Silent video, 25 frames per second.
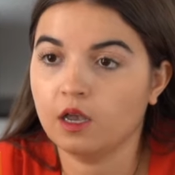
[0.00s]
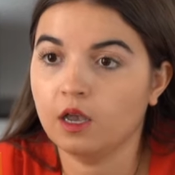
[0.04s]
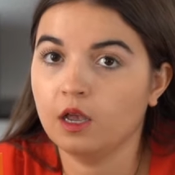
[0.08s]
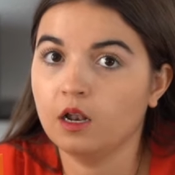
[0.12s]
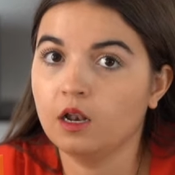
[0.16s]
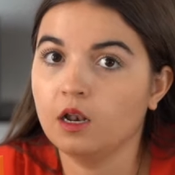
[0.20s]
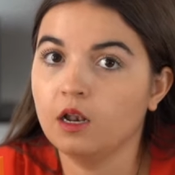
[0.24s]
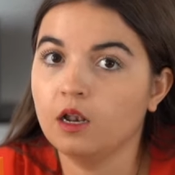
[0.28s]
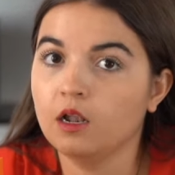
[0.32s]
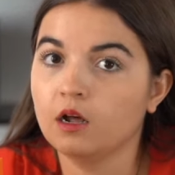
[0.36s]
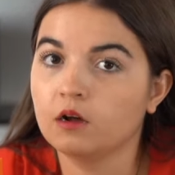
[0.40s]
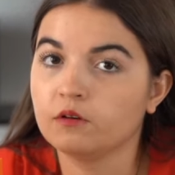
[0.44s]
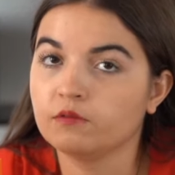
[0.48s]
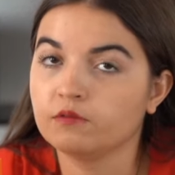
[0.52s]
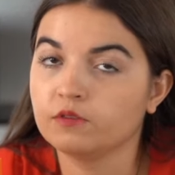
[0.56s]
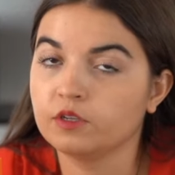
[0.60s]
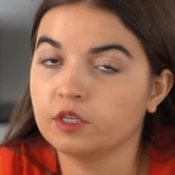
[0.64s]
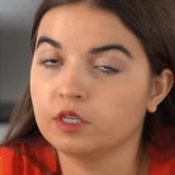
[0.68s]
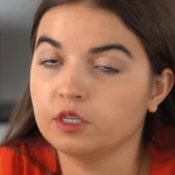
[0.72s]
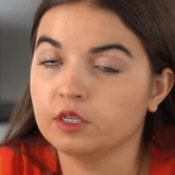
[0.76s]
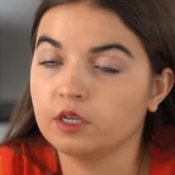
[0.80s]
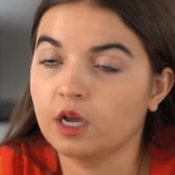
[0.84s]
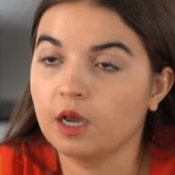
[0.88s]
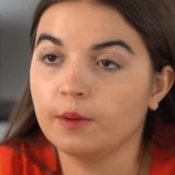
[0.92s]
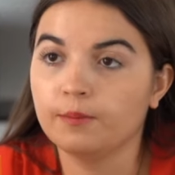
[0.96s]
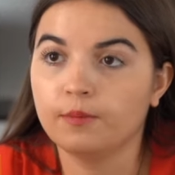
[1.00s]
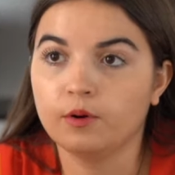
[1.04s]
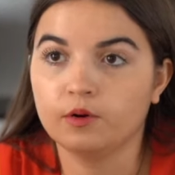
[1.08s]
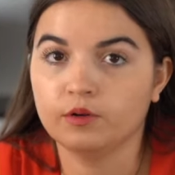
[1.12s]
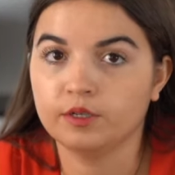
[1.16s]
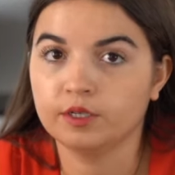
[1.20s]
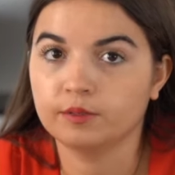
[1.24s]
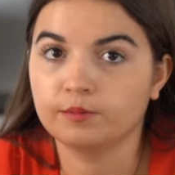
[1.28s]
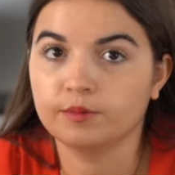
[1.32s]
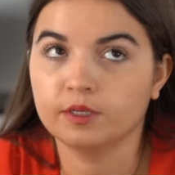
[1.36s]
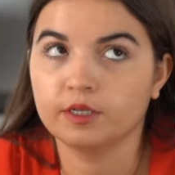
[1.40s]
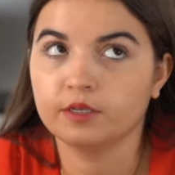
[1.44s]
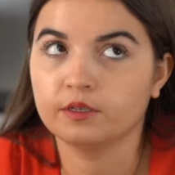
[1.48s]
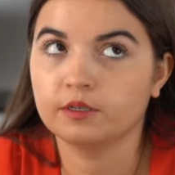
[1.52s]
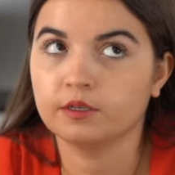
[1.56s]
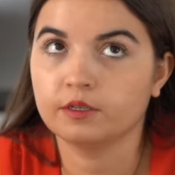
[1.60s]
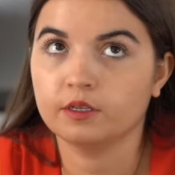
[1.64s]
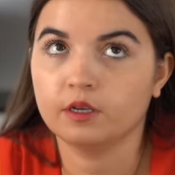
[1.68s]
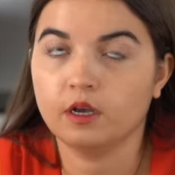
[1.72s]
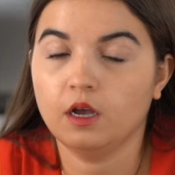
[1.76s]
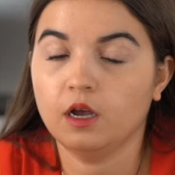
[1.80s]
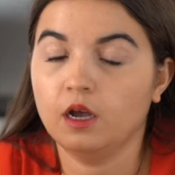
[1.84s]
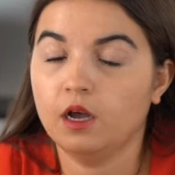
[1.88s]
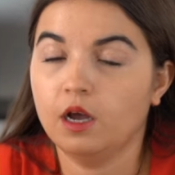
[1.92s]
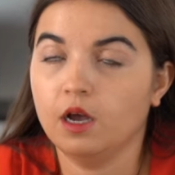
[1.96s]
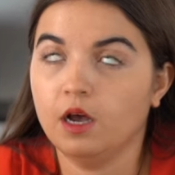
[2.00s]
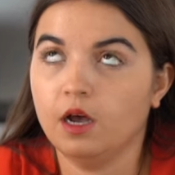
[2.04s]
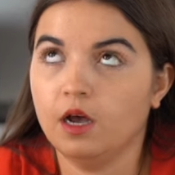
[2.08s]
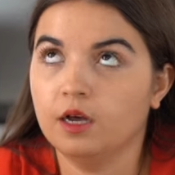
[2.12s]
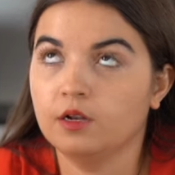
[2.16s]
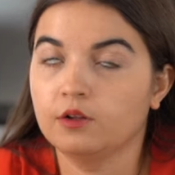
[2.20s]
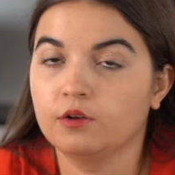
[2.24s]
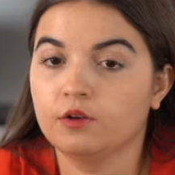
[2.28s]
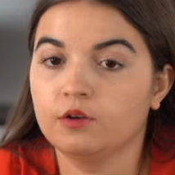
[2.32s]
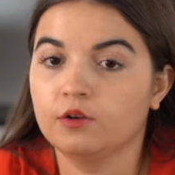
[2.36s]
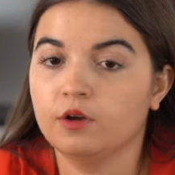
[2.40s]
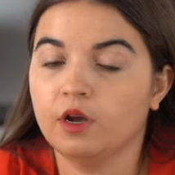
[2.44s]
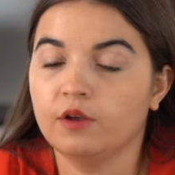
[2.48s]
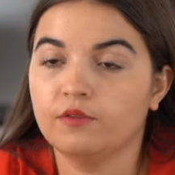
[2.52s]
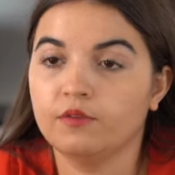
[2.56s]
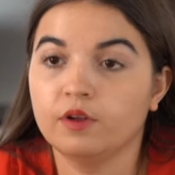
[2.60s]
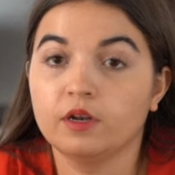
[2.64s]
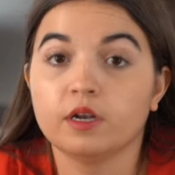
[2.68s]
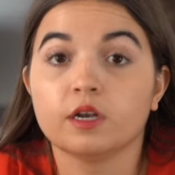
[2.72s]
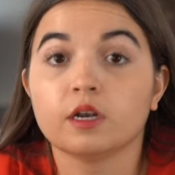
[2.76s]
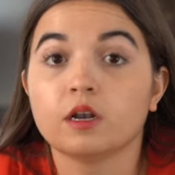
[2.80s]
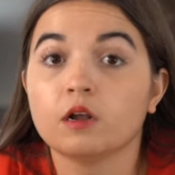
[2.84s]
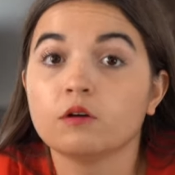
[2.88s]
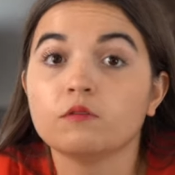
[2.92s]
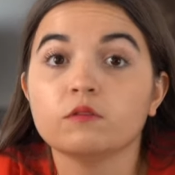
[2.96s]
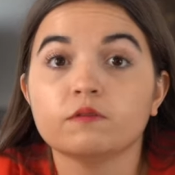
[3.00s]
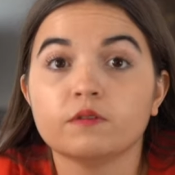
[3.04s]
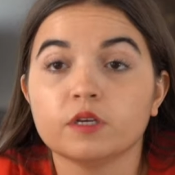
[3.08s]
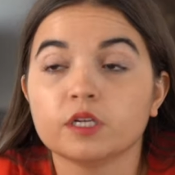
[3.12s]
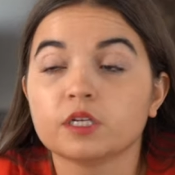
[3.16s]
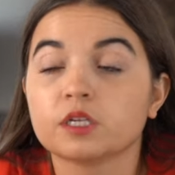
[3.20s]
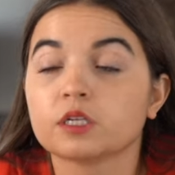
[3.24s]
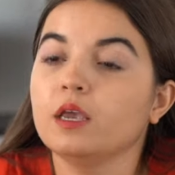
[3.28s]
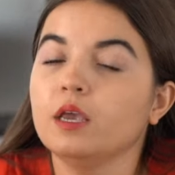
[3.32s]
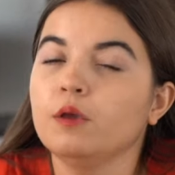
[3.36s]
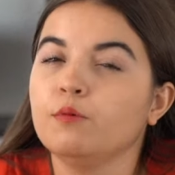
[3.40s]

I loved it. I bought it because, I don't know, I fell in love with it.